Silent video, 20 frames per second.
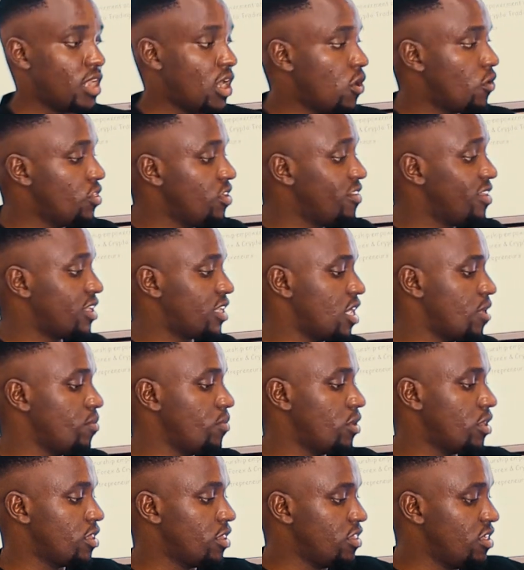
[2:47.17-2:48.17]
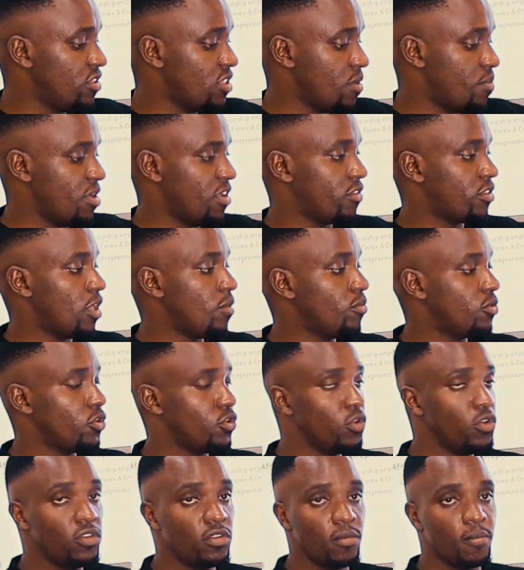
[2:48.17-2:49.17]
now this is the best time to
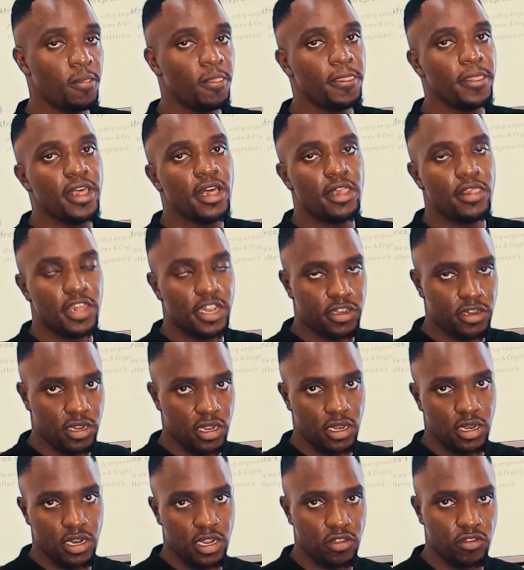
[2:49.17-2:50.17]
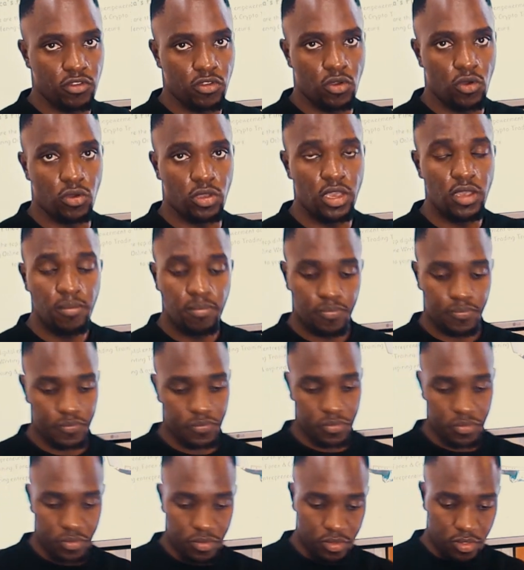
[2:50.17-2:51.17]
use the trend lines. Okay,
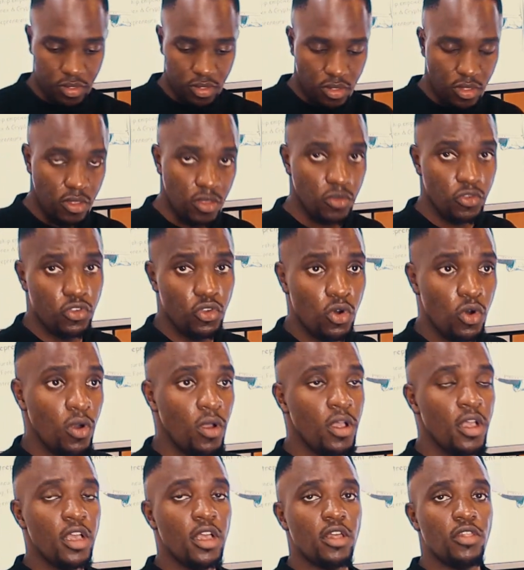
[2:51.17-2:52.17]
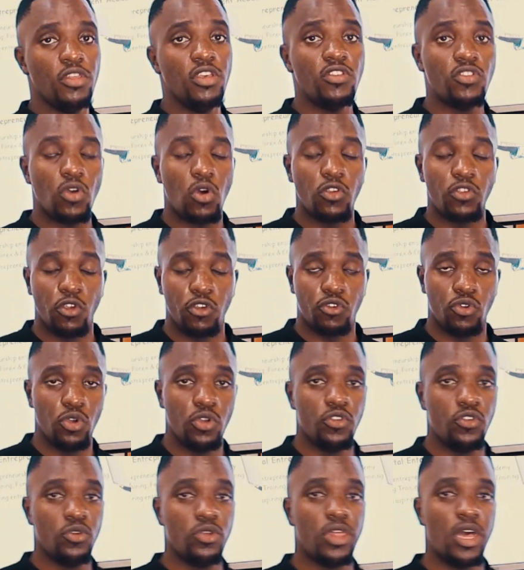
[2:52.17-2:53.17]
so this also
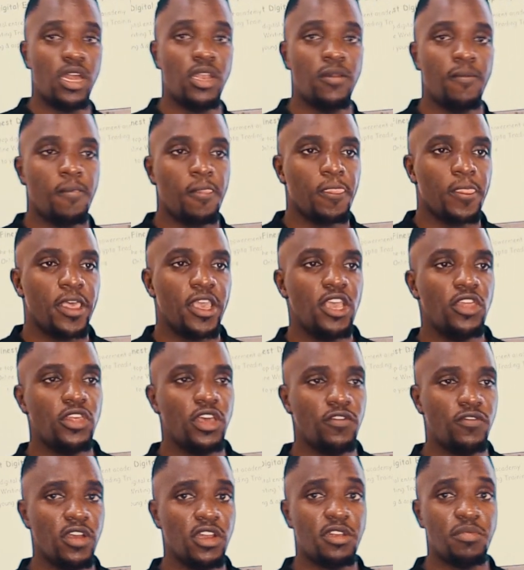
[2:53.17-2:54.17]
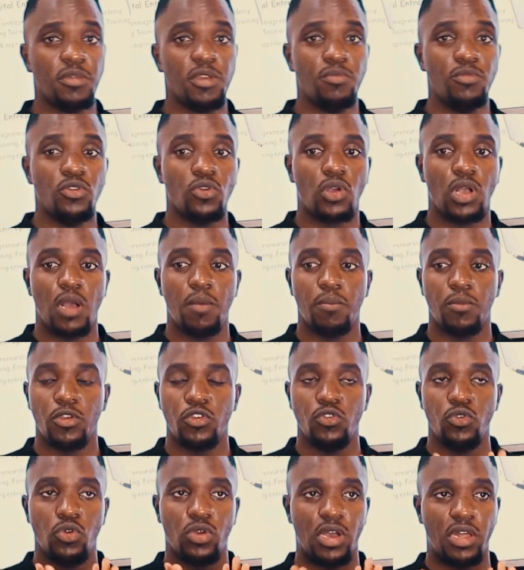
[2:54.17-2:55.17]
shows you that in the event maybe
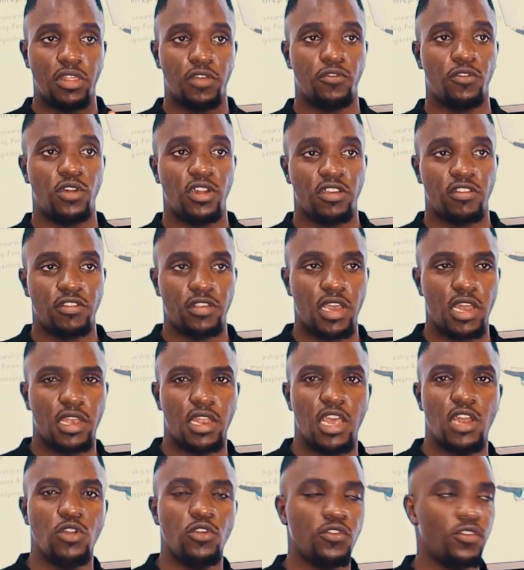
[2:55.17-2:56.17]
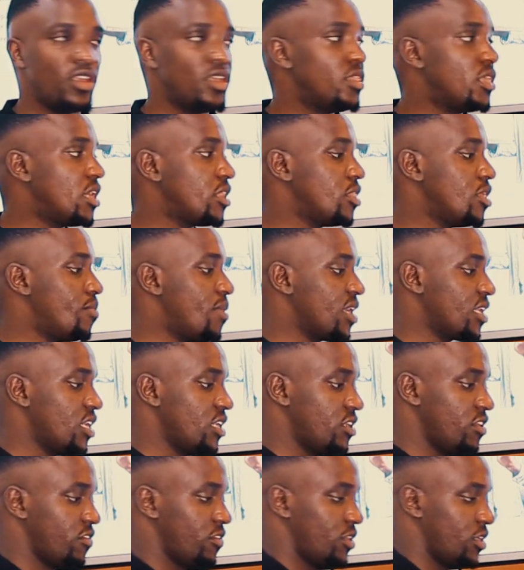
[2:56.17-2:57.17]
you look at the forex chart and you say that the
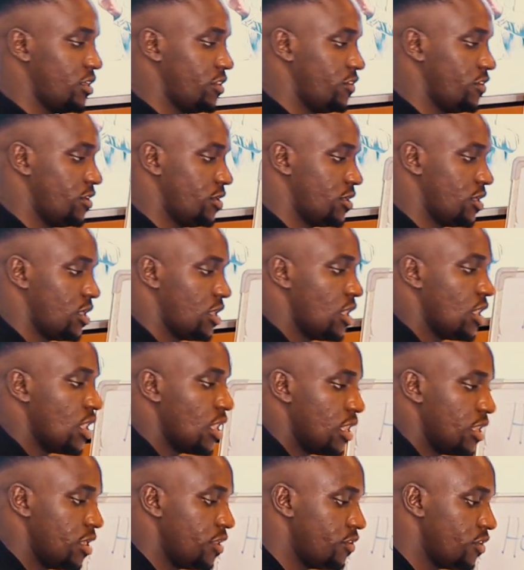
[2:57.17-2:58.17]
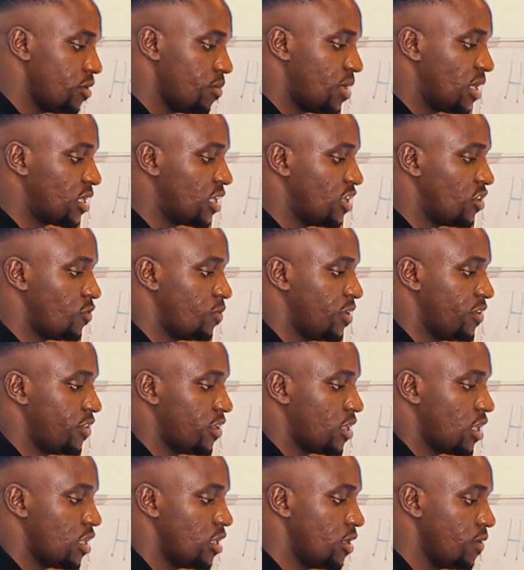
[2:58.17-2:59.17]
market is ranging. Ranging market is
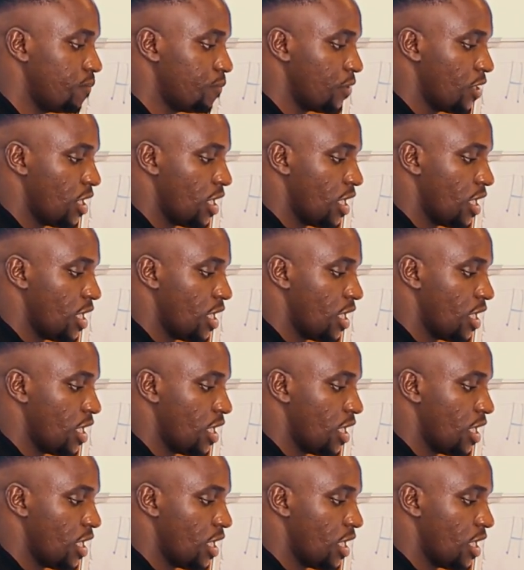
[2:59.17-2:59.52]
basically